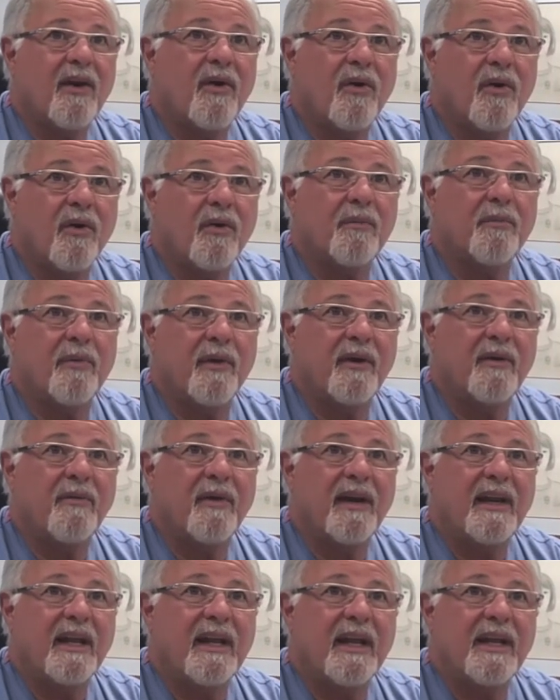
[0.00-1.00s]
whole brain
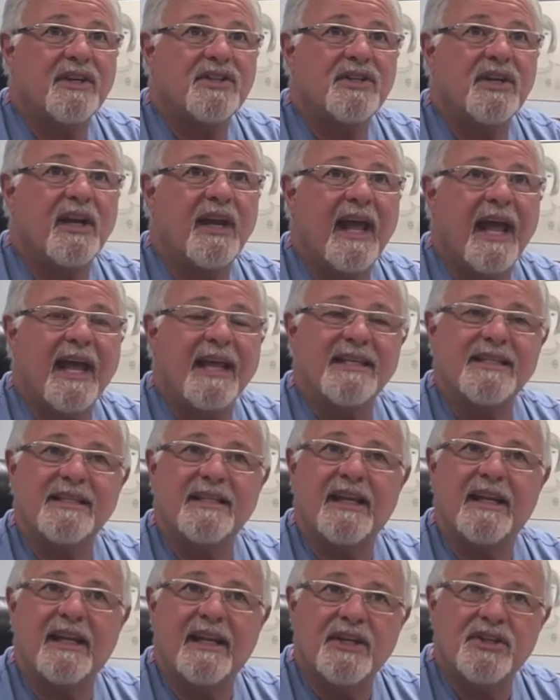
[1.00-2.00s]
radiation as the
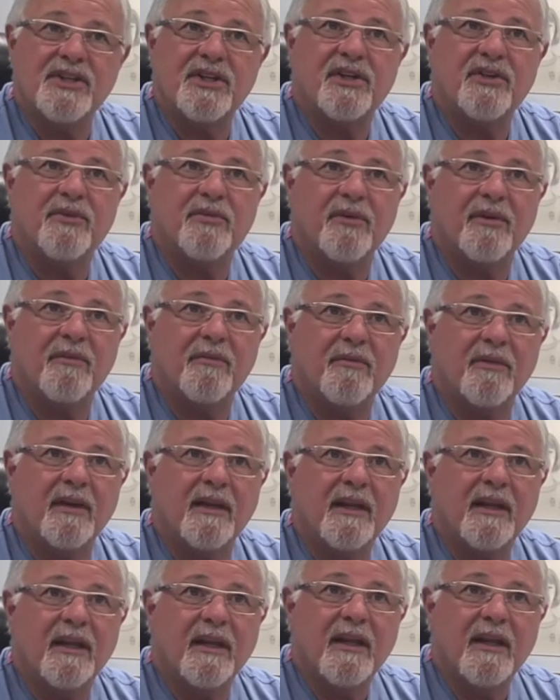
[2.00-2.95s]
initial treatment,